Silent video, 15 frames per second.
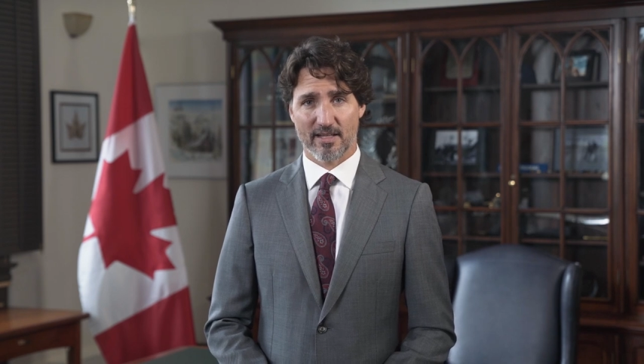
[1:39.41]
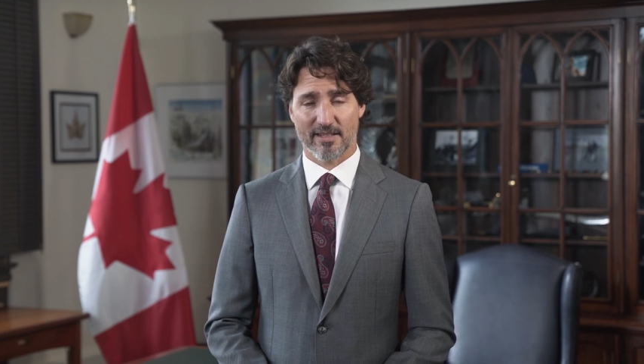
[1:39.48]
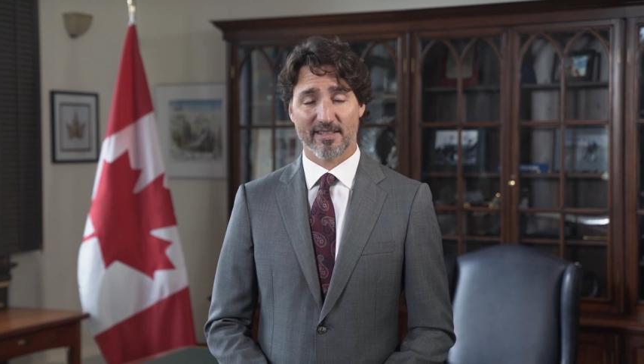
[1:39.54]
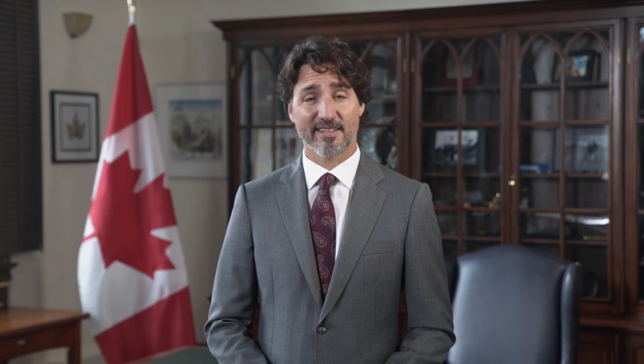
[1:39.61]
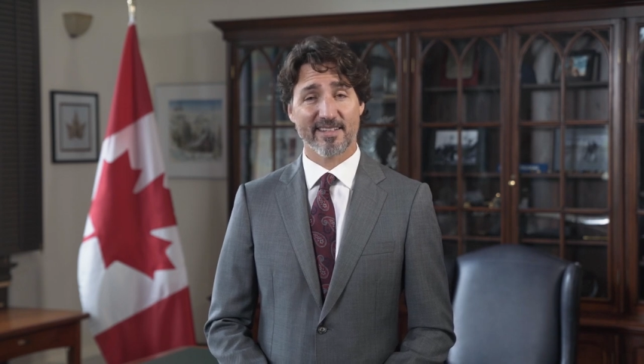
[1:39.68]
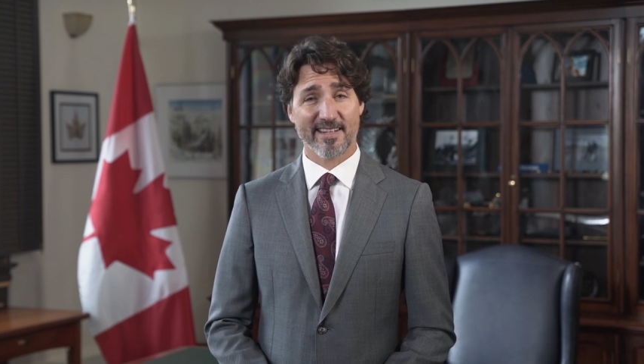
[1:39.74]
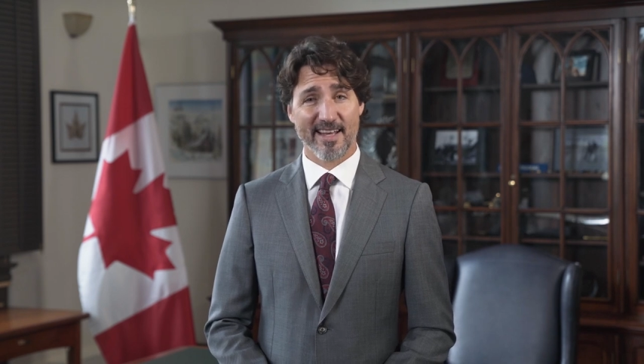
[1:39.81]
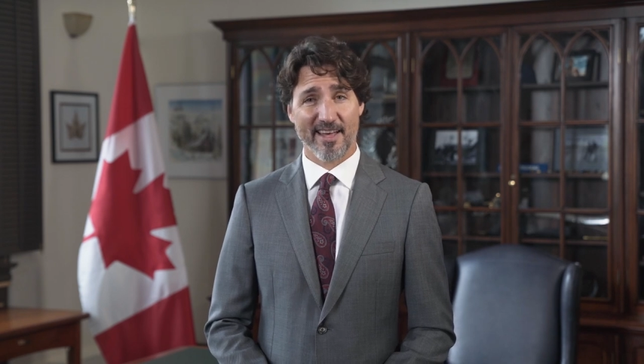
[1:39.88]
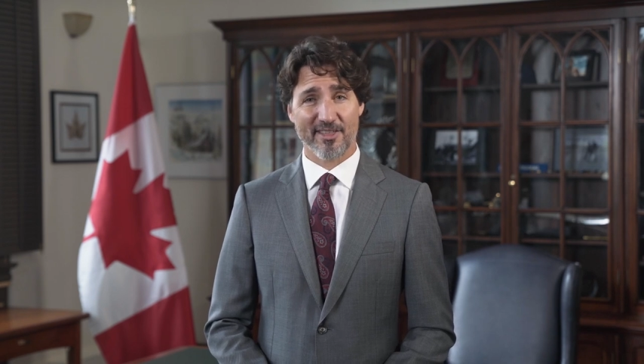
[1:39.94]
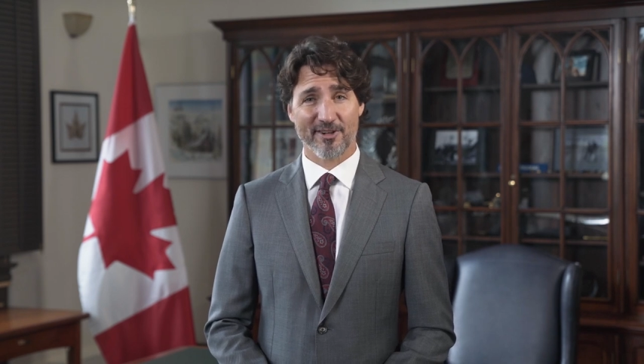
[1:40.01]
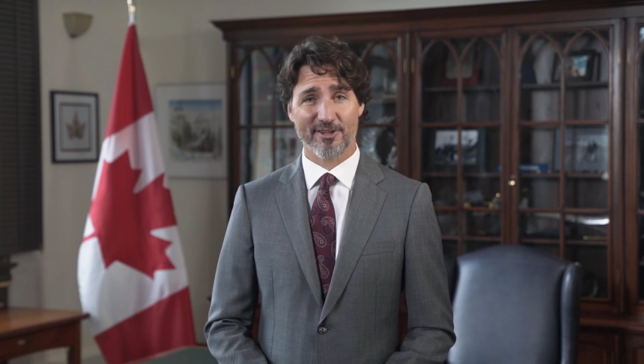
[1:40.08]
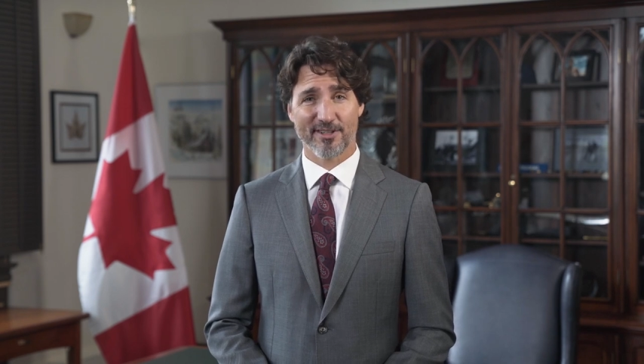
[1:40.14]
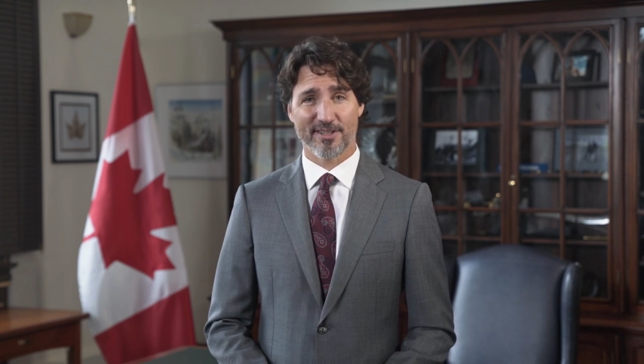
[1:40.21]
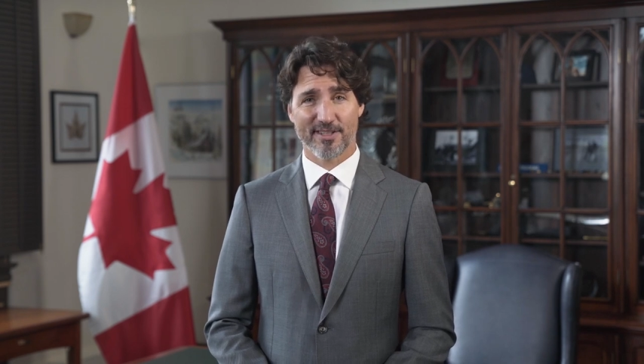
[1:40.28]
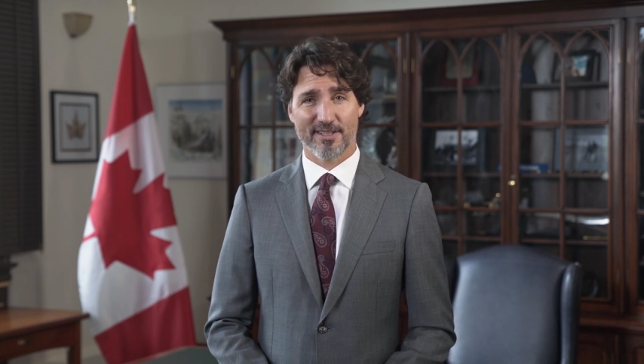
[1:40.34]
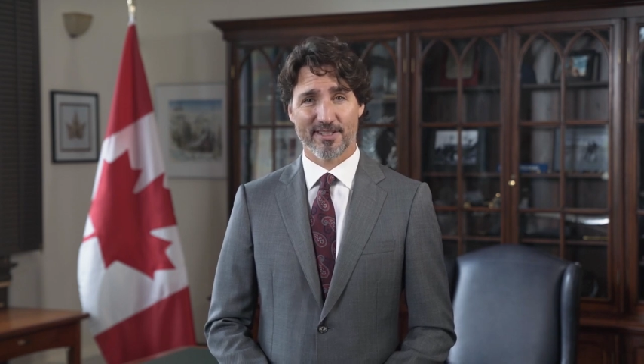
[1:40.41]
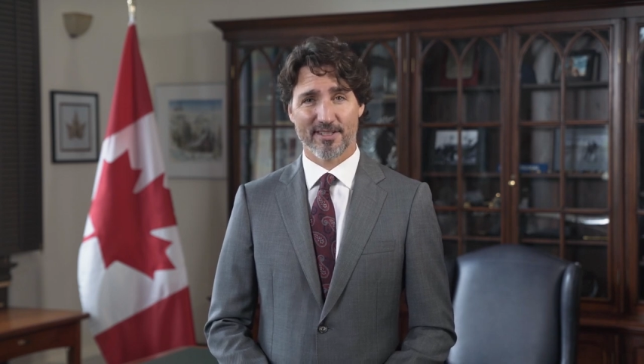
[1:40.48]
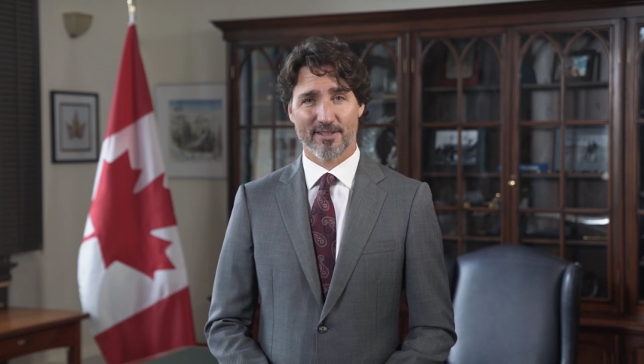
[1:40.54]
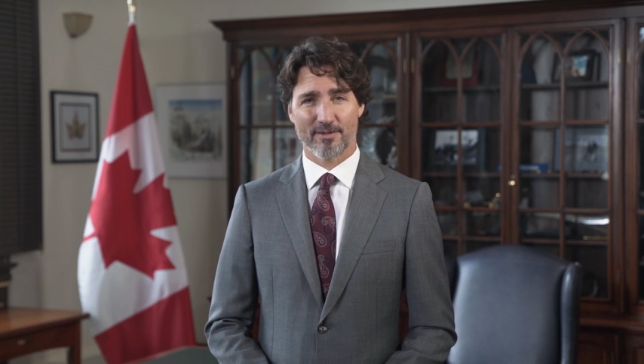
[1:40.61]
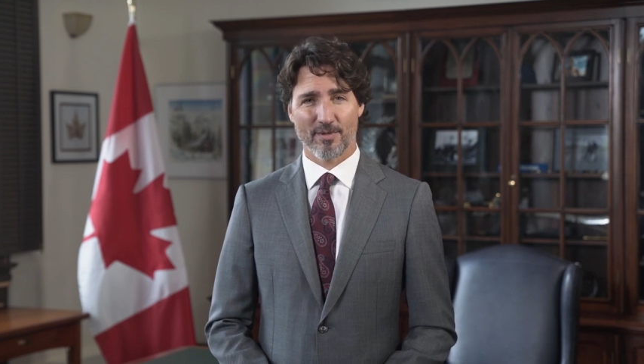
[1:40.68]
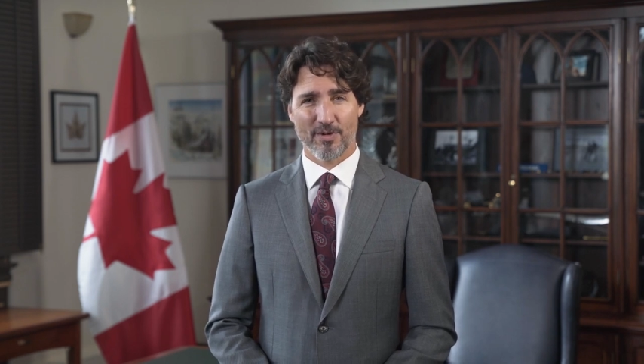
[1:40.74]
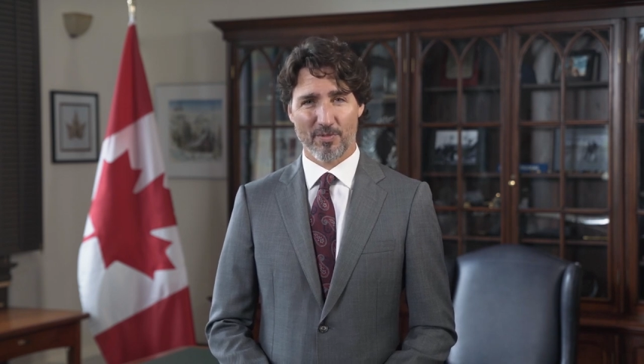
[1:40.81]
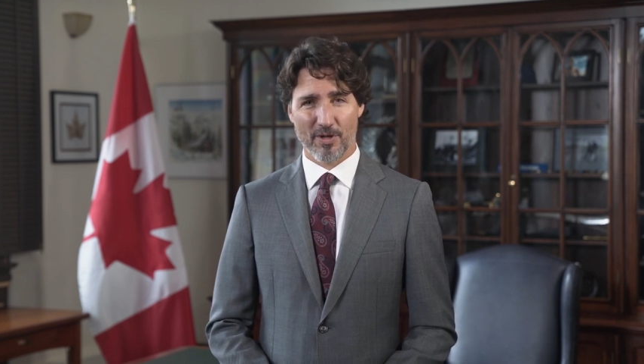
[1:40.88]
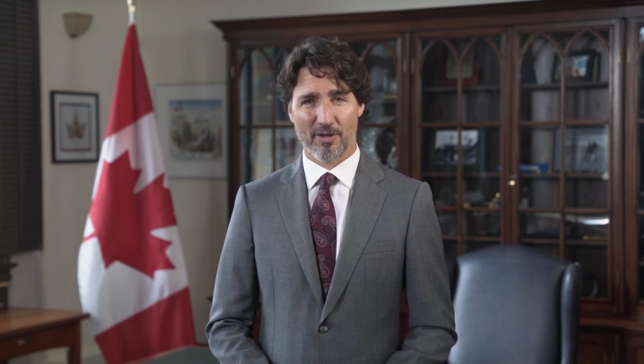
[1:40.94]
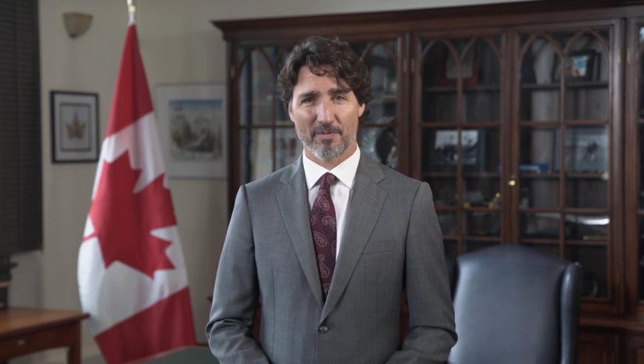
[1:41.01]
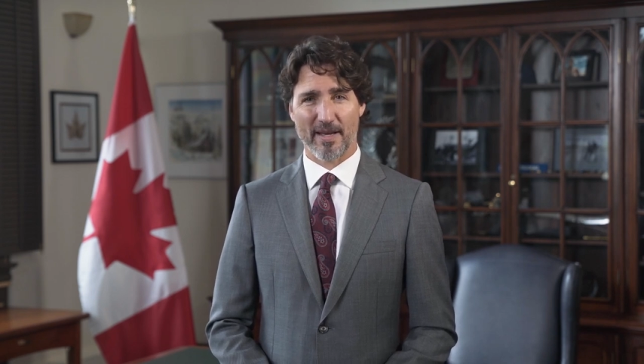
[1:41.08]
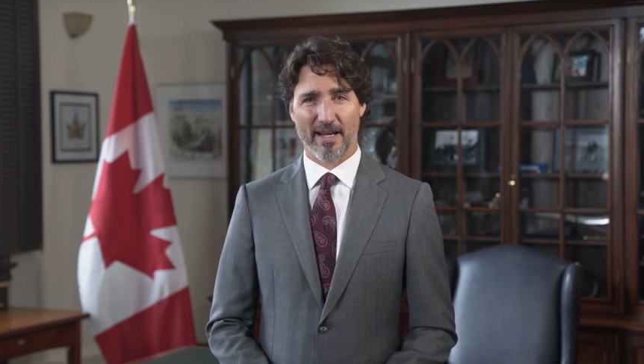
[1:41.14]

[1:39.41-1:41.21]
and together we will